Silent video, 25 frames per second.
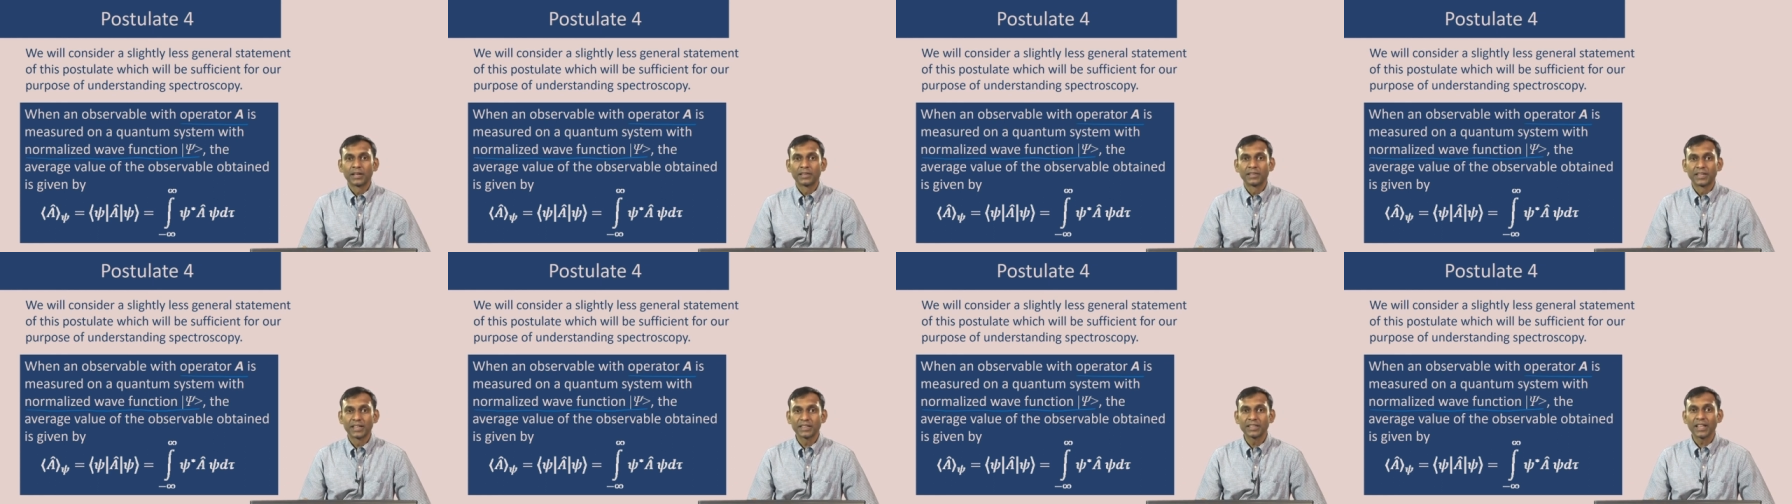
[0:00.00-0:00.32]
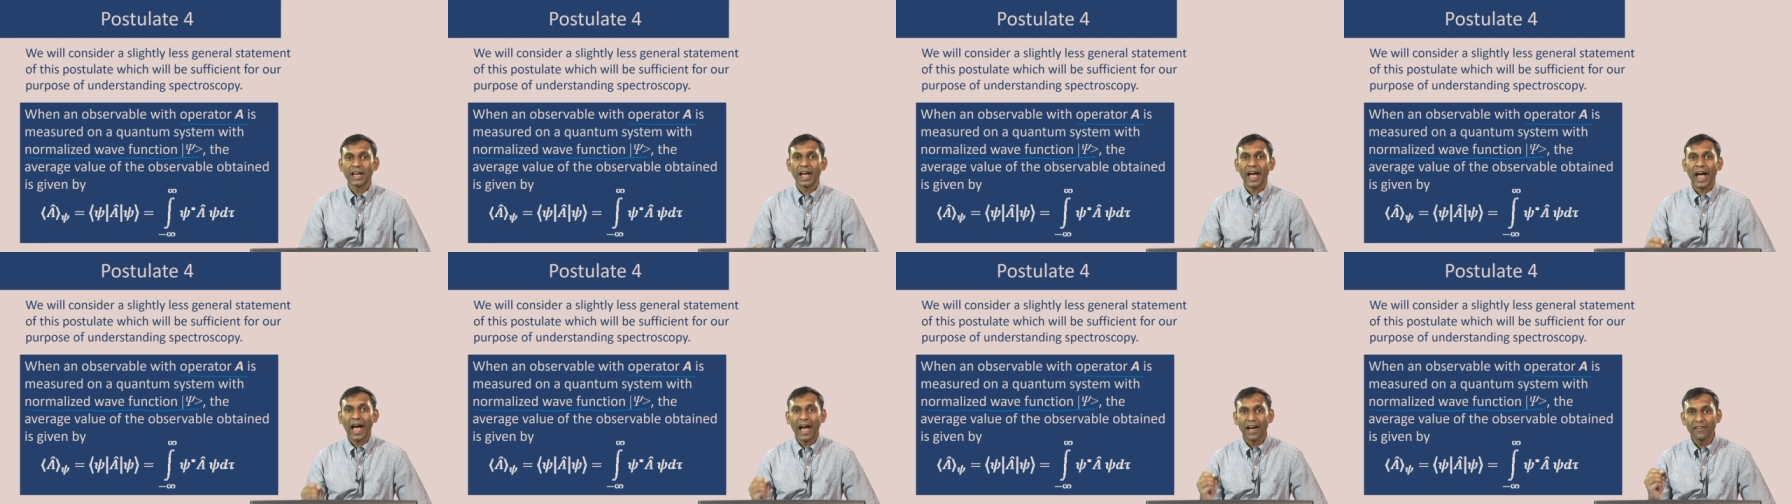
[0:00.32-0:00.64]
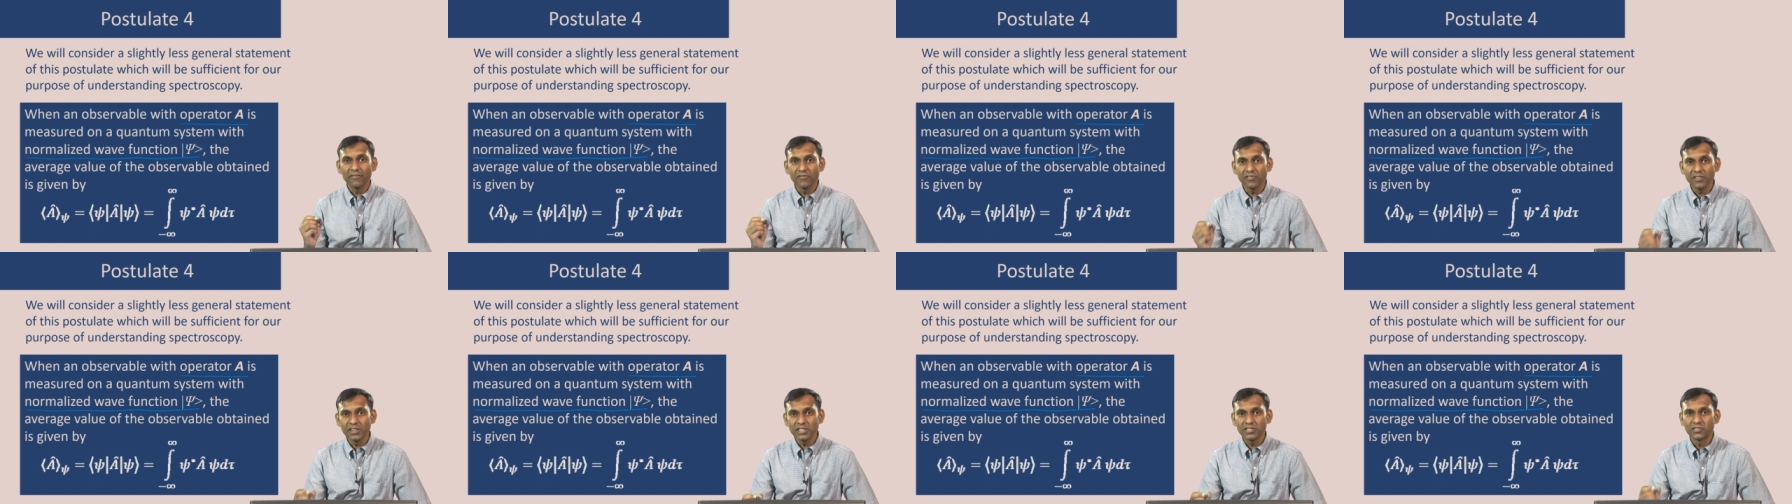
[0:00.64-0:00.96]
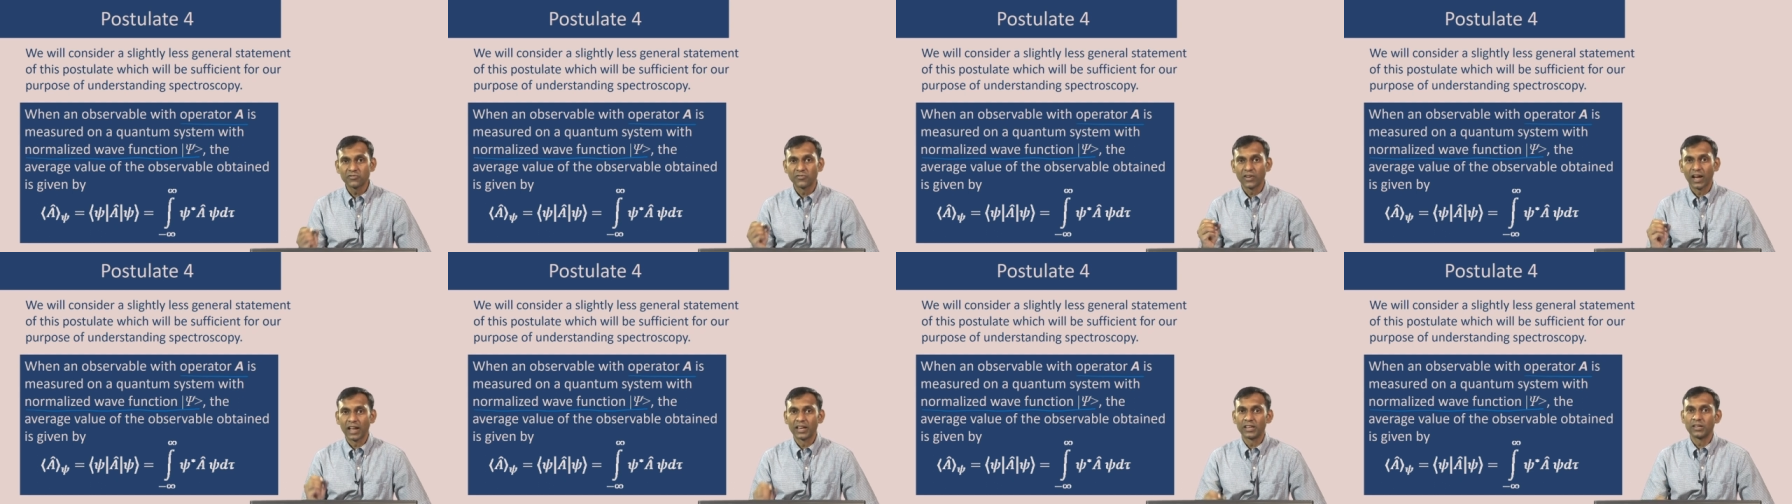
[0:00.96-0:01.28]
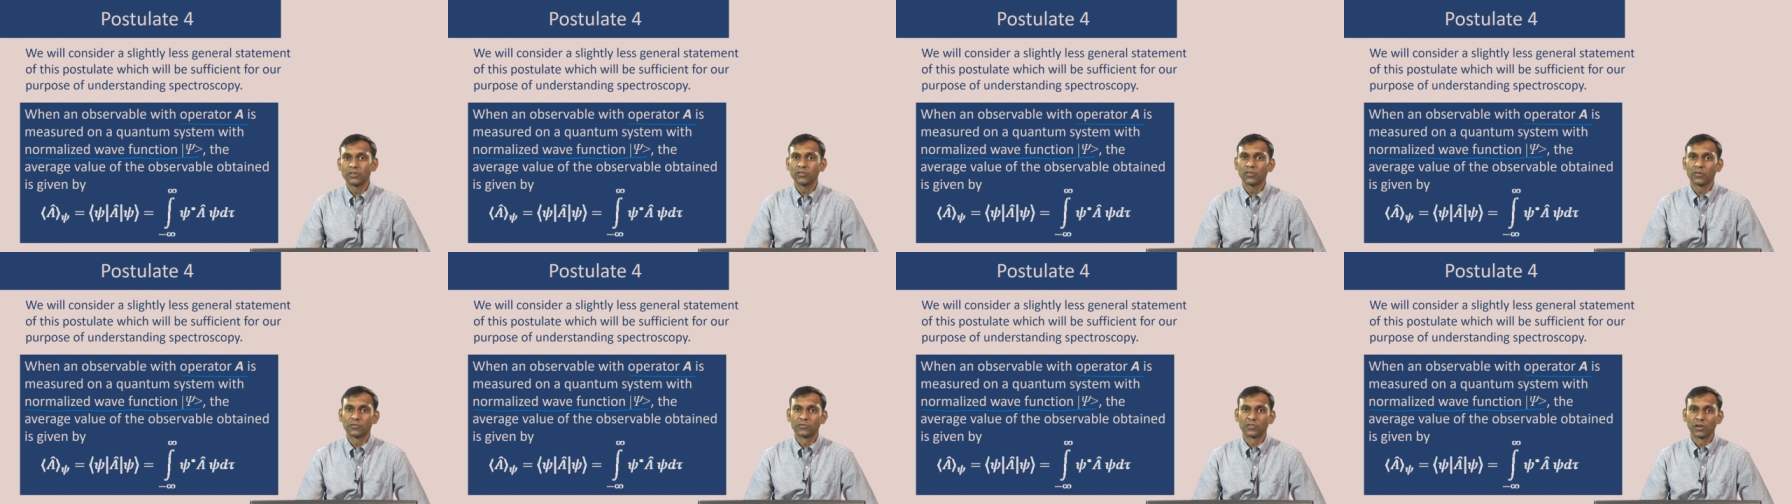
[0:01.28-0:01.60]
then the average
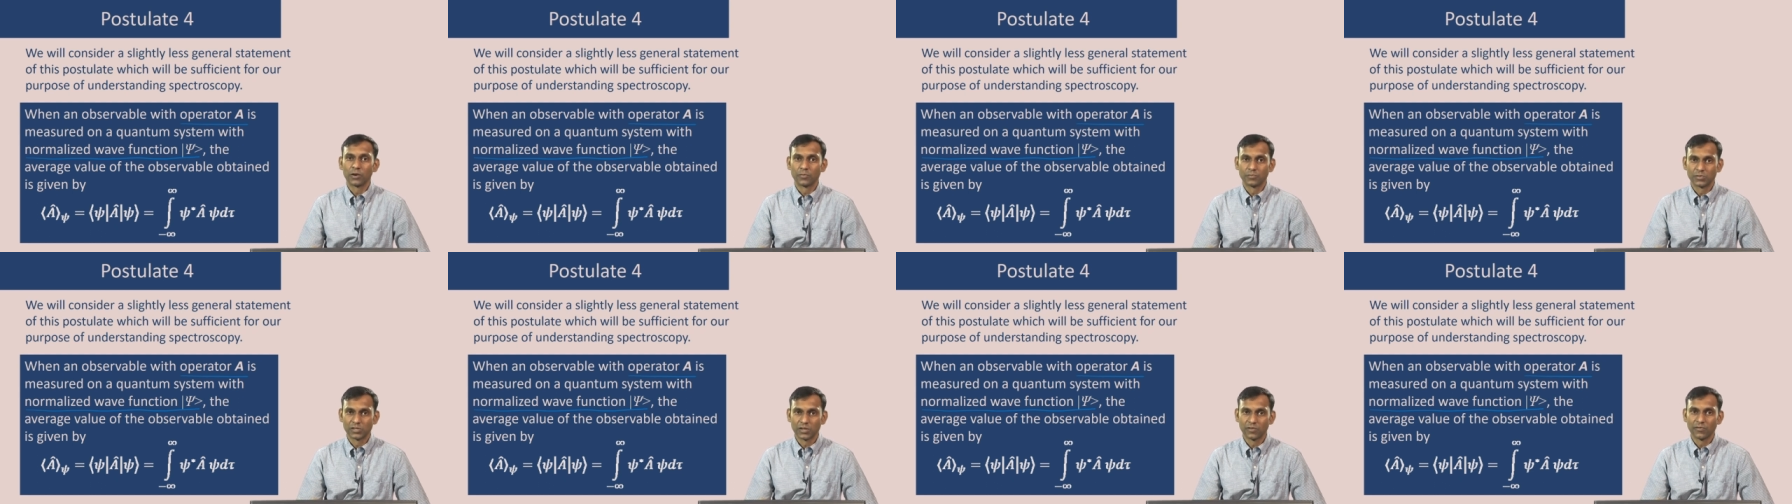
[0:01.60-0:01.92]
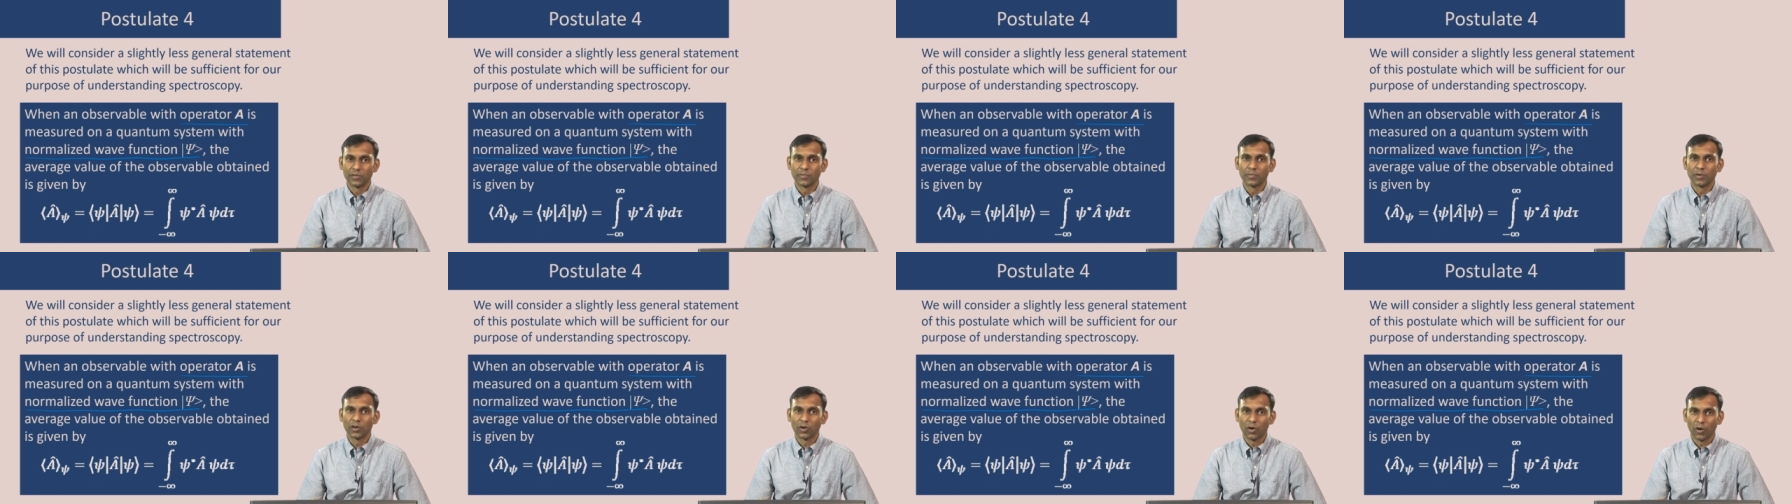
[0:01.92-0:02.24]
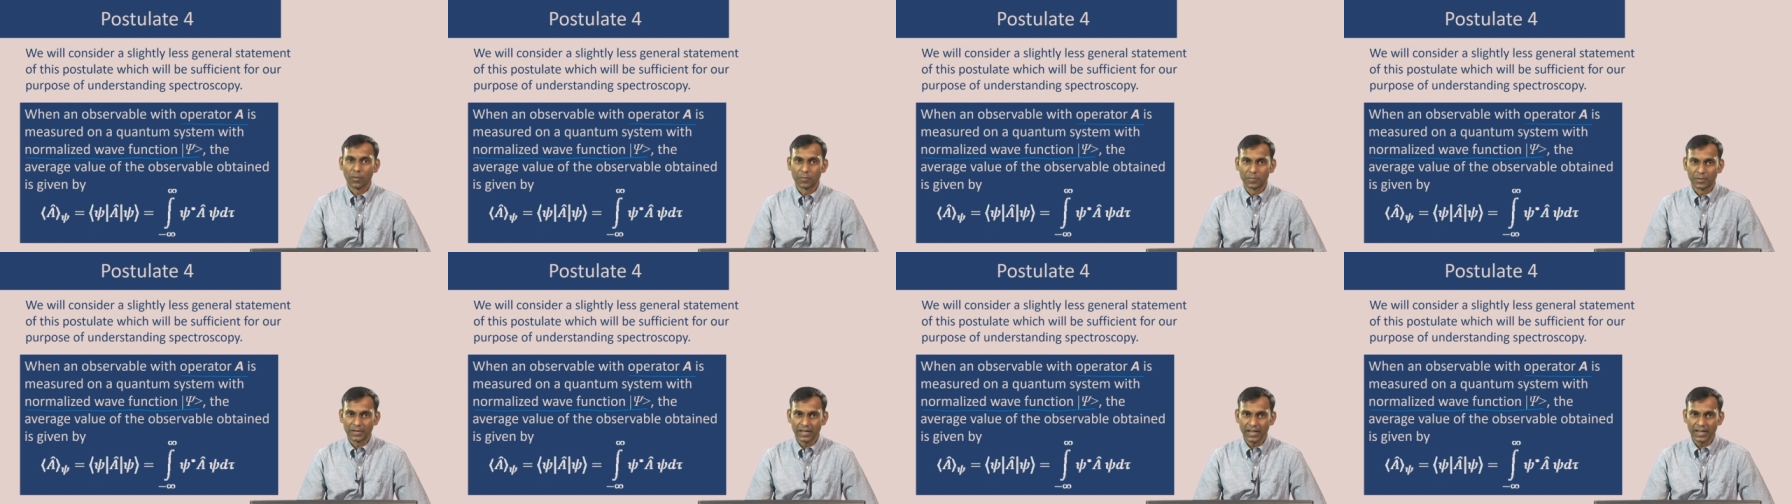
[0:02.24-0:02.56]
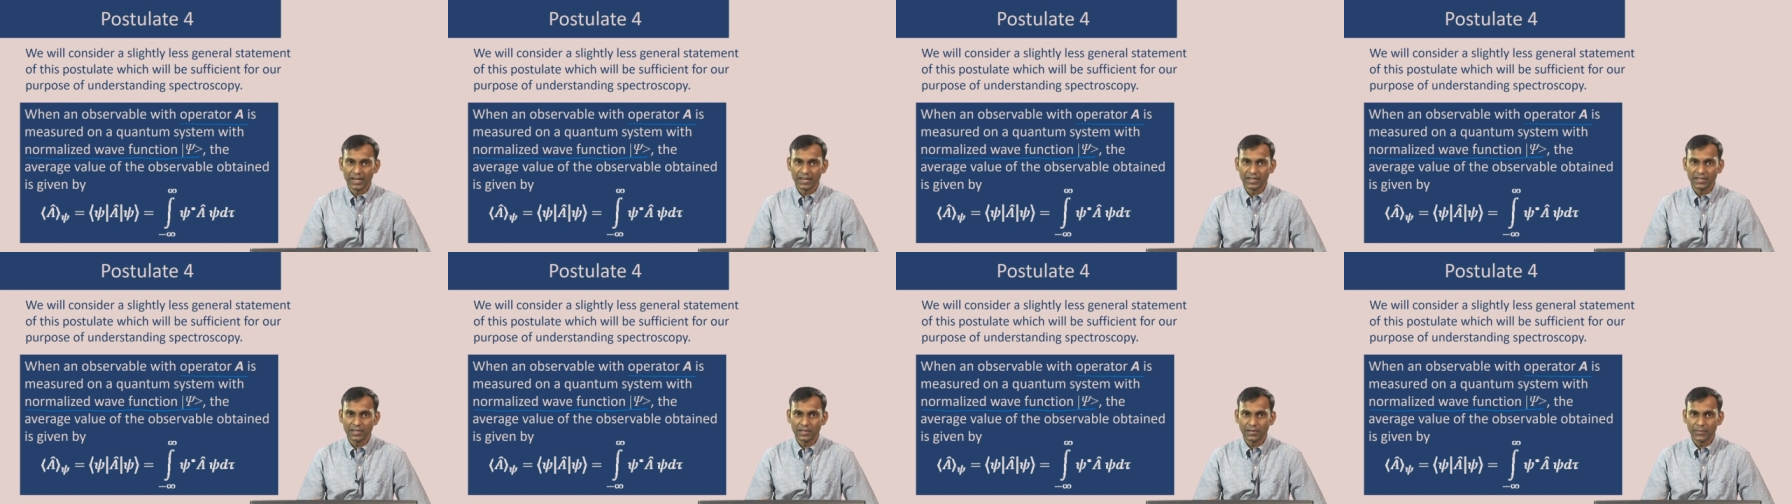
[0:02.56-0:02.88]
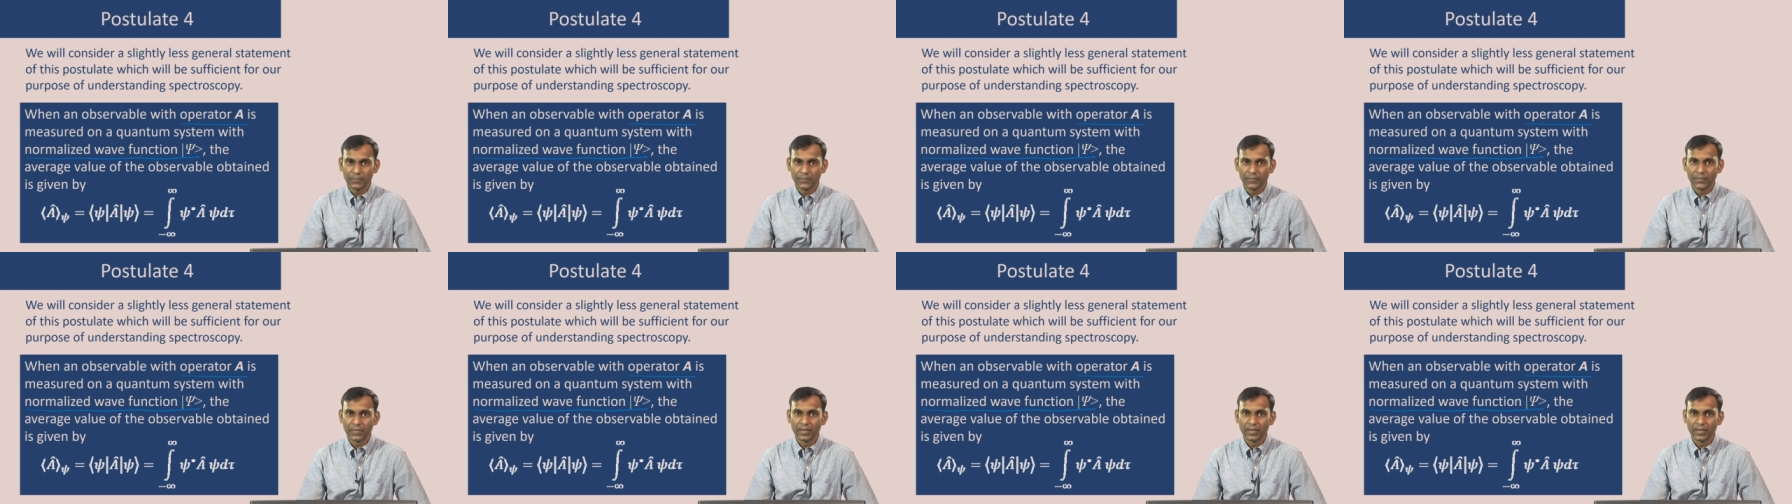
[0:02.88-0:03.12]
value of the observable obtained